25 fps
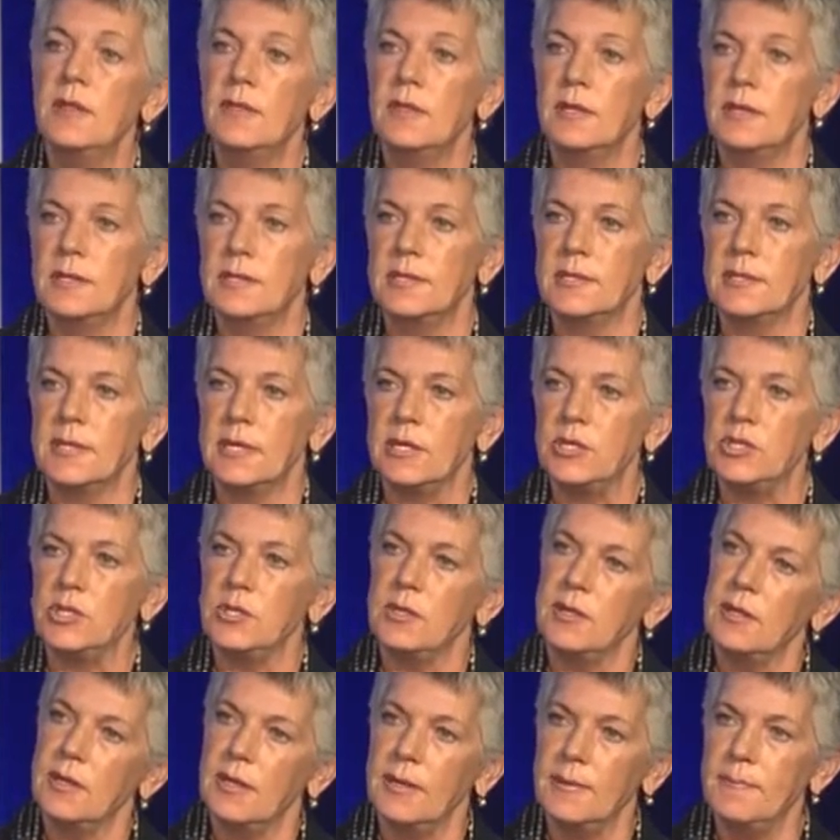the
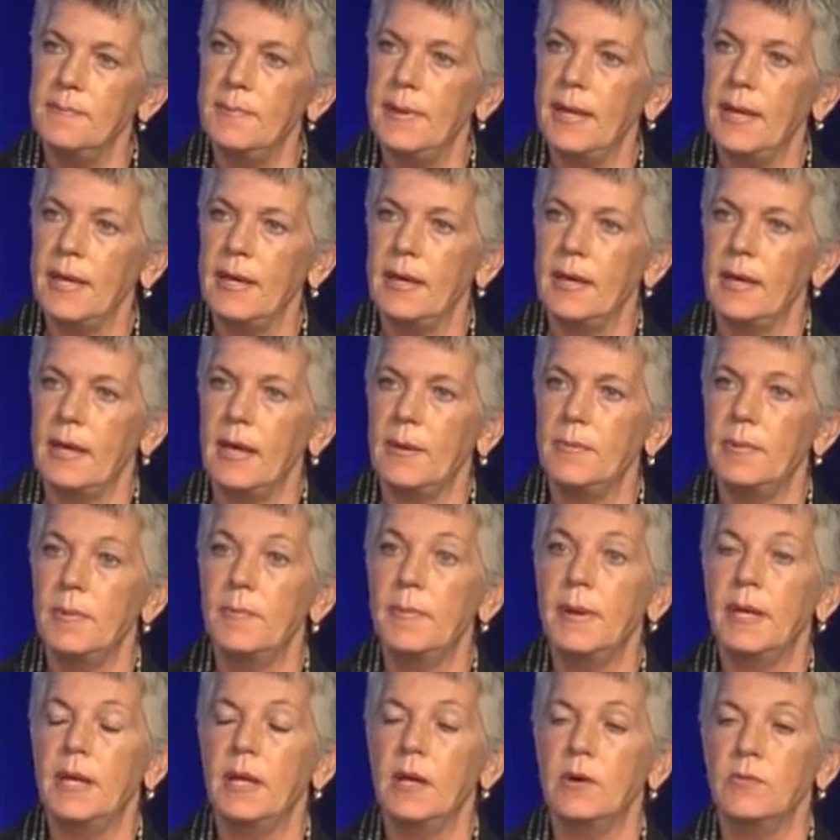discussion that I'm picking up
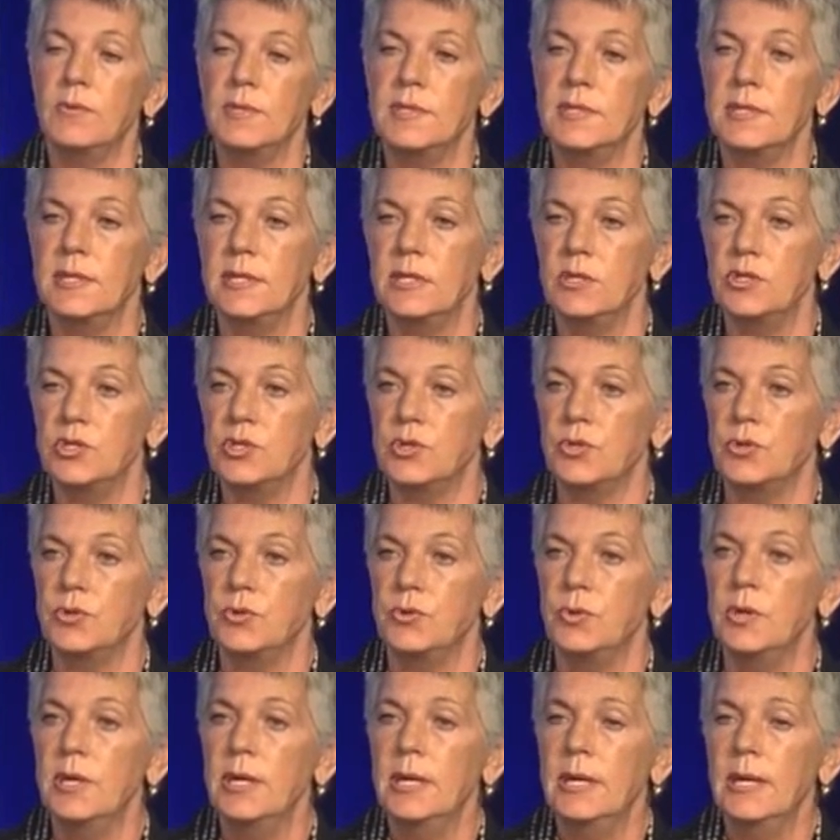about our
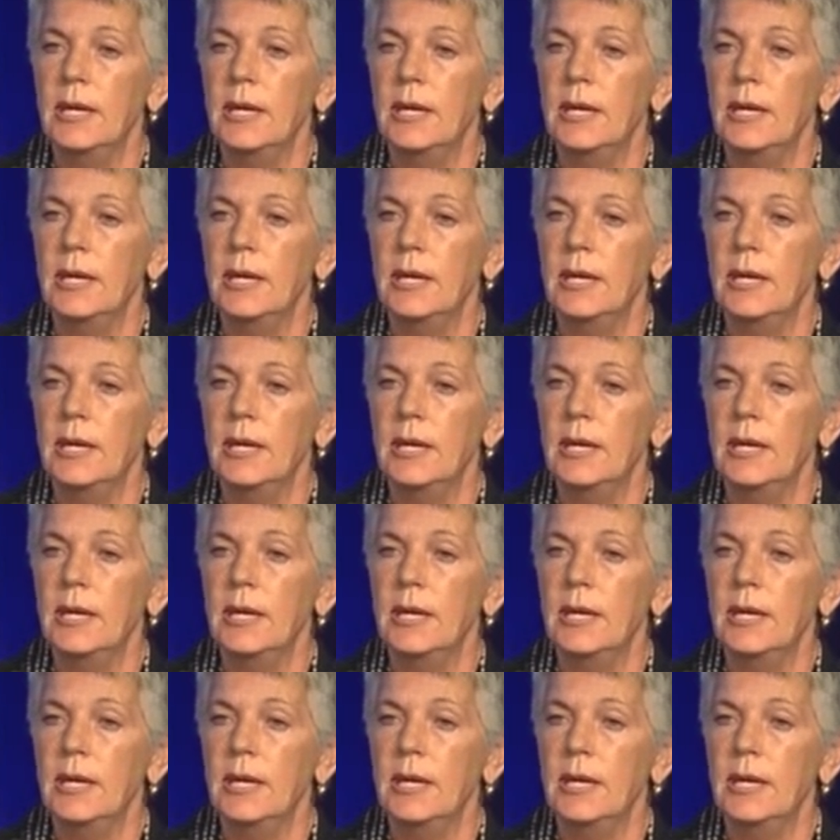residential